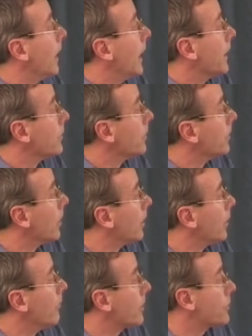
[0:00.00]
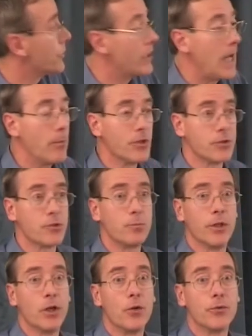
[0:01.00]
And Erectus and Habilis have
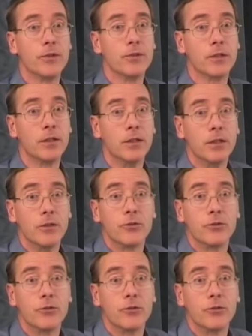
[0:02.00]
split off into